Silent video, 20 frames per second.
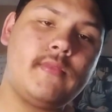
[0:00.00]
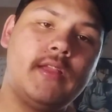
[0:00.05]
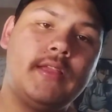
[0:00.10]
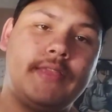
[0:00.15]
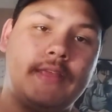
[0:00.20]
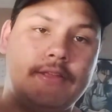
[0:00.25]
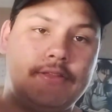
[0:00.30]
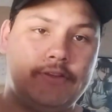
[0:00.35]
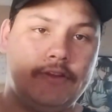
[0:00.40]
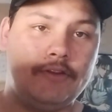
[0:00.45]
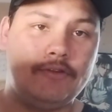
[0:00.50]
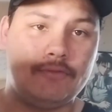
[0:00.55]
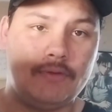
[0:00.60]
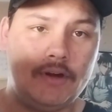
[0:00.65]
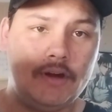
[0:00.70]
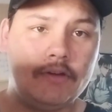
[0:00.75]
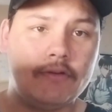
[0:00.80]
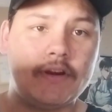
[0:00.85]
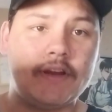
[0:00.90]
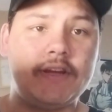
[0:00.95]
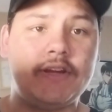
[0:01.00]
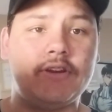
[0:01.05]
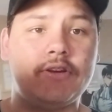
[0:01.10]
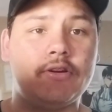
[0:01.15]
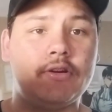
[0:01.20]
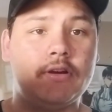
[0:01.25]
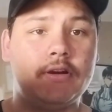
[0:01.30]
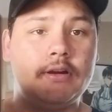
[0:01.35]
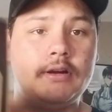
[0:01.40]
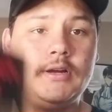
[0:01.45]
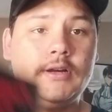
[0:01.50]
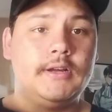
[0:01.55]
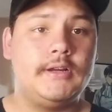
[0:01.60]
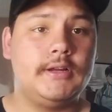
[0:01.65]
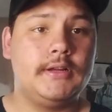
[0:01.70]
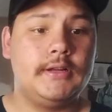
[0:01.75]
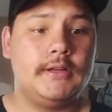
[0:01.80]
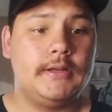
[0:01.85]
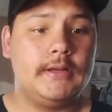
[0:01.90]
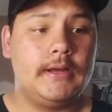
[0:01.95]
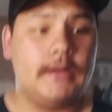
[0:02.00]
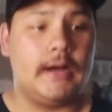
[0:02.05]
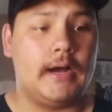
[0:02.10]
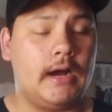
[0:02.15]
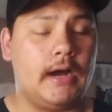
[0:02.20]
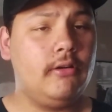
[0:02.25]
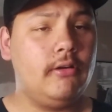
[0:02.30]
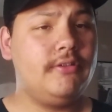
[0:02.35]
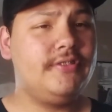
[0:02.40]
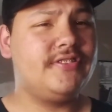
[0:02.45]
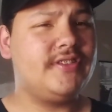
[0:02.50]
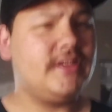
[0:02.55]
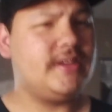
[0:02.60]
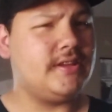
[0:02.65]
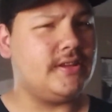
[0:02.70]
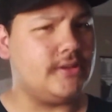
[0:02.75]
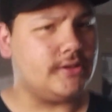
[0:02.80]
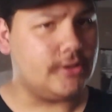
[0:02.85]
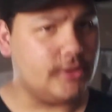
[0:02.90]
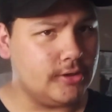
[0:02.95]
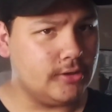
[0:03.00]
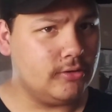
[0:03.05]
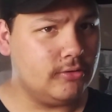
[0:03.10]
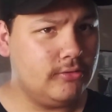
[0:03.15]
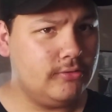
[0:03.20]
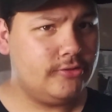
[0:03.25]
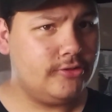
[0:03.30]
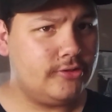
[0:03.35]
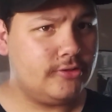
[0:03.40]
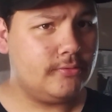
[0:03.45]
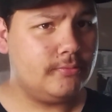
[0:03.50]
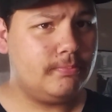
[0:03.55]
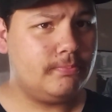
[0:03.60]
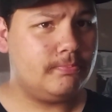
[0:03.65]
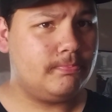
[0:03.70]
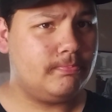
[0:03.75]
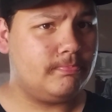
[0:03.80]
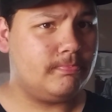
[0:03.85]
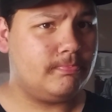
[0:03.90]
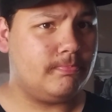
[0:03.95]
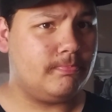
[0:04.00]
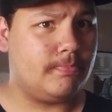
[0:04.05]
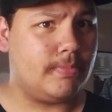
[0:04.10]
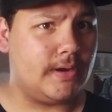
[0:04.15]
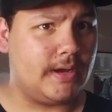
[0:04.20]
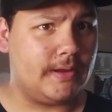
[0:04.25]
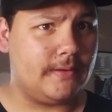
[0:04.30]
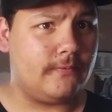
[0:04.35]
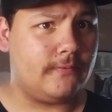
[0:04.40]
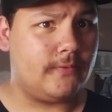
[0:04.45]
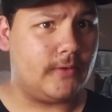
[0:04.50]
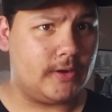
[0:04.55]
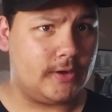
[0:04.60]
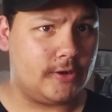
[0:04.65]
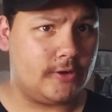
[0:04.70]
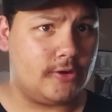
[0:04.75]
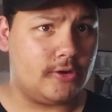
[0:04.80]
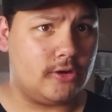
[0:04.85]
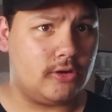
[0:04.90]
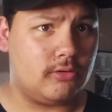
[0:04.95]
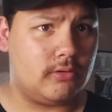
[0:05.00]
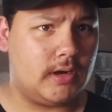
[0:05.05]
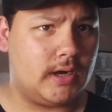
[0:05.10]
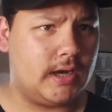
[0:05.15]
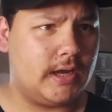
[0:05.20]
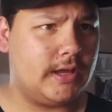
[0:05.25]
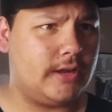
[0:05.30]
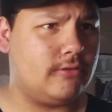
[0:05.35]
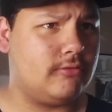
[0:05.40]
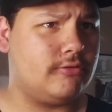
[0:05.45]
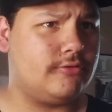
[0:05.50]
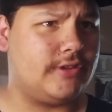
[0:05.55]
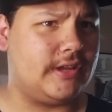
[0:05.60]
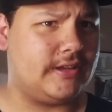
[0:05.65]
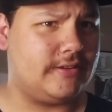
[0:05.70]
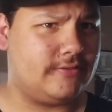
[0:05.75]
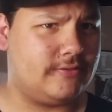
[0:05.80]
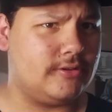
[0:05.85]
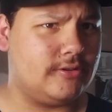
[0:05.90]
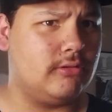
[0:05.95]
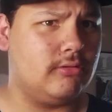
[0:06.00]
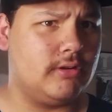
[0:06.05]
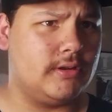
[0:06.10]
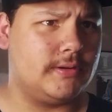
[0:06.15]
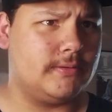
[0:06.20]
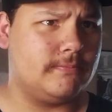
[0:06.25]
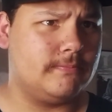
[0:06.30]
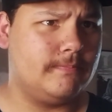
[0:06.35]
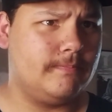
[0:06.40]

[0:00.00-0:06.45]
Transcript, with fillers: That this render right here, obviously to used by Funko. I don't want to say stolen.